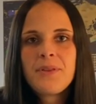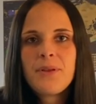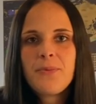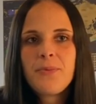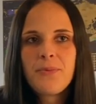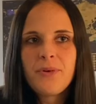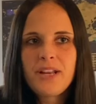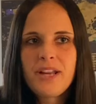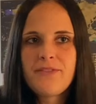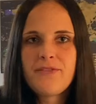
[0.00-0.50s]

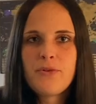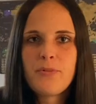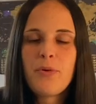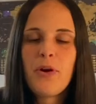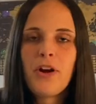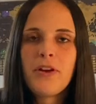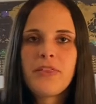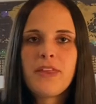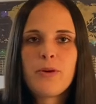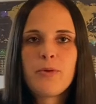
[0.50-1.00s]
whatever
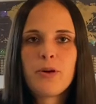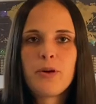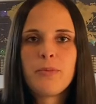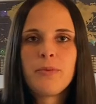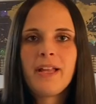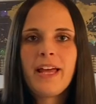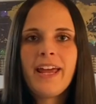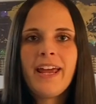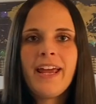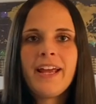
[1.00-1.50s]
part they were
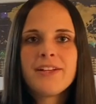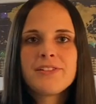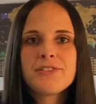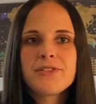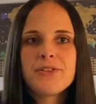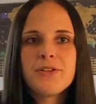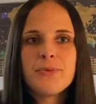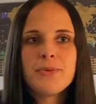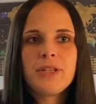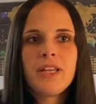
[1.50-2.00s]
playing. So
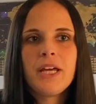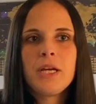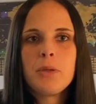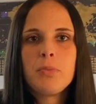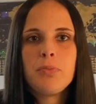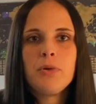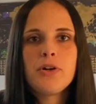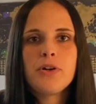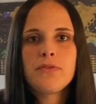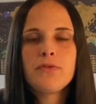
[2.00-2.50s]
you would like
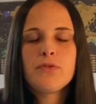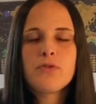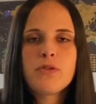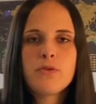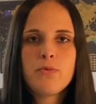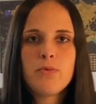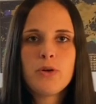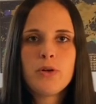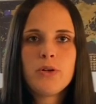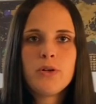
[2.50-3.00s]
bark for the
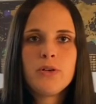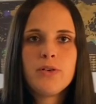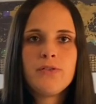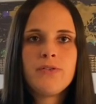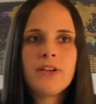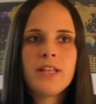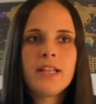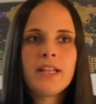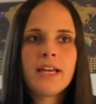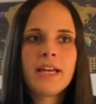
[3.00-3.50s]
wolf
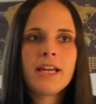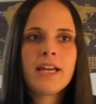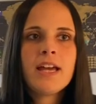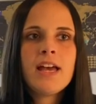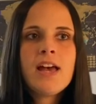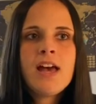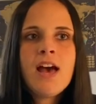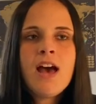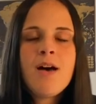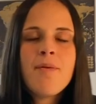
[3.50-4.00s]
and like
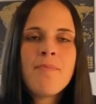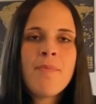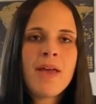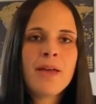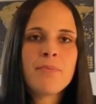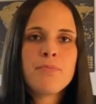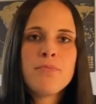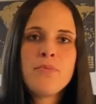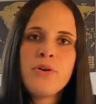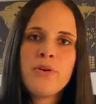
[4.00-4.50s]

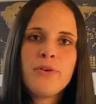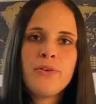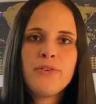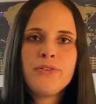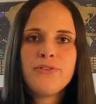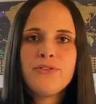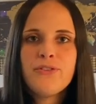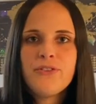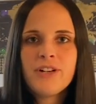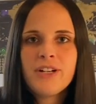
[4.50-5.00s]
make moo
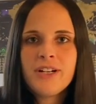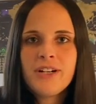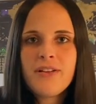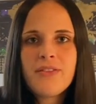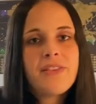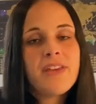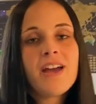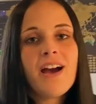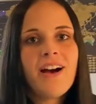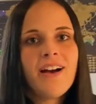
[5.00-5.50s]
for
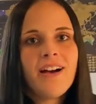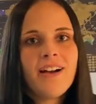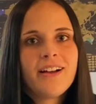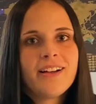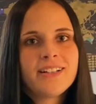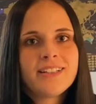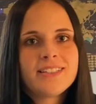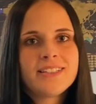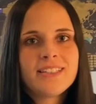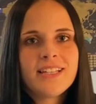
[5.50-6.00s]
the
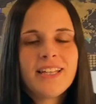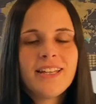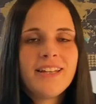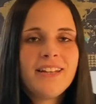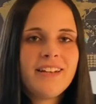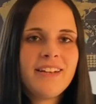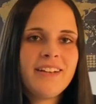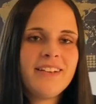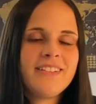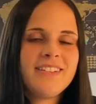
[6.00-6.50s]
ox
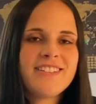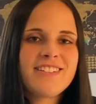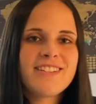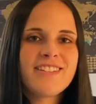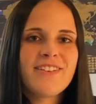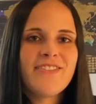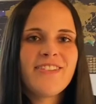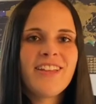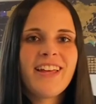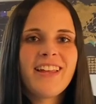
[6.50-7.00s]
and
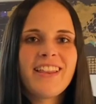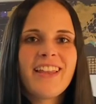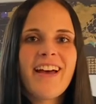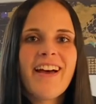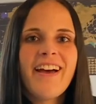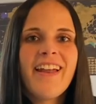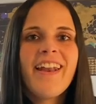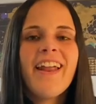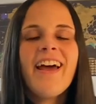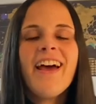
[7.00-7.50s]
stuff like
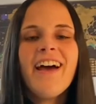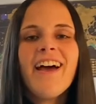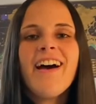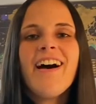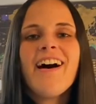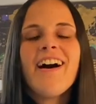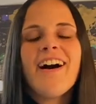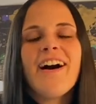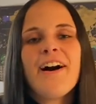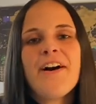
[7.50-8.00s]
that.
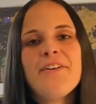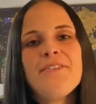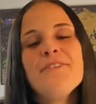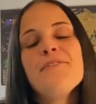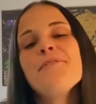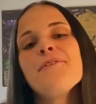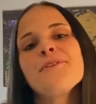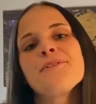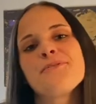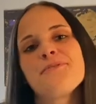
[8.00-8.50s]
It
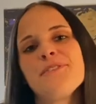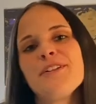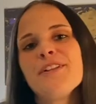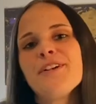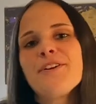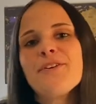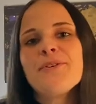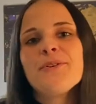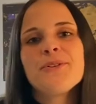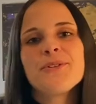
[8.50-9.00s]
was really
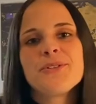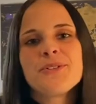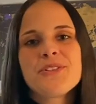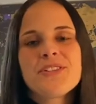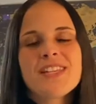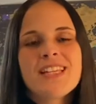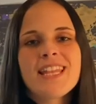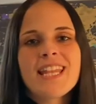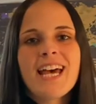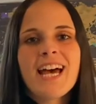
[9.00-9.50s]
cool to
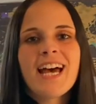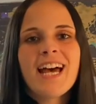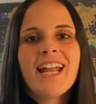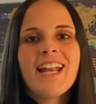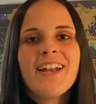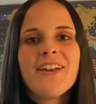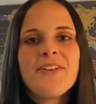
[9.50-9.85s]
see that.